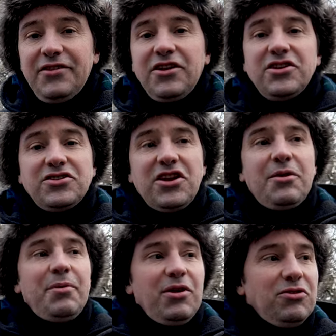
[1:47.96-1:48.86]
if you're just going
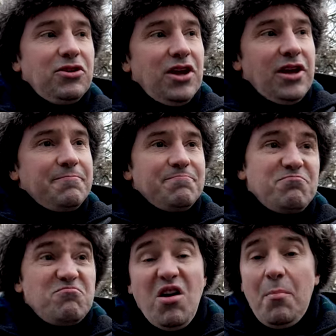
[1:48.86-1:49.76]
to build
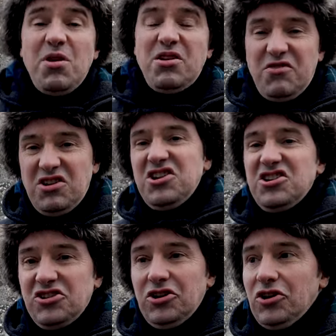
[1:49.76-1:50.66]
a bit of
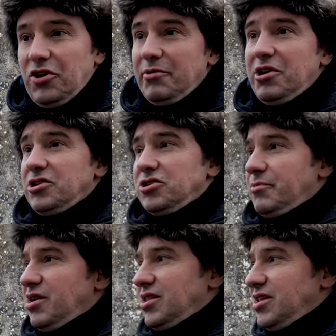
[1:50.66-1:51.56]
additional accommodation to
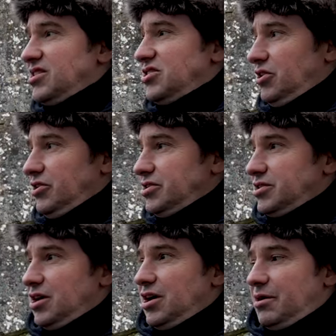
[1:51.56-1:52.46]
make it this
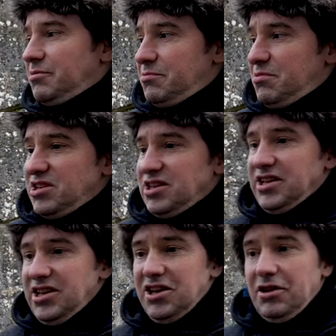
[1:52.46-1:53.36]
nice, I mean, admittedly,
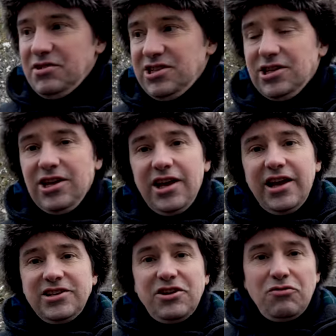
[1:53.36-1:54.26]
you know, it's mm.
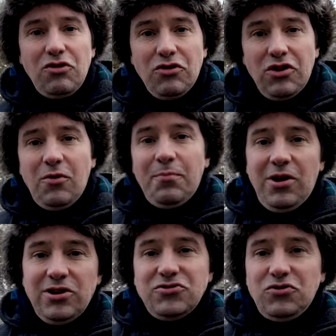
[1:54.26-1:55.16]
it's no longer got
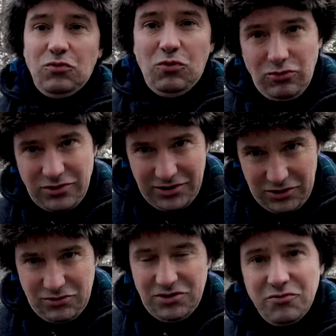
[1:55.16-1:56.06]
plaster on the walls, and of
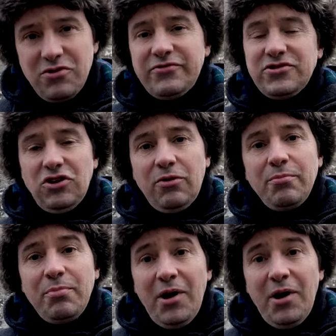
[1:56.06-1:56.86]
course the roof is gone,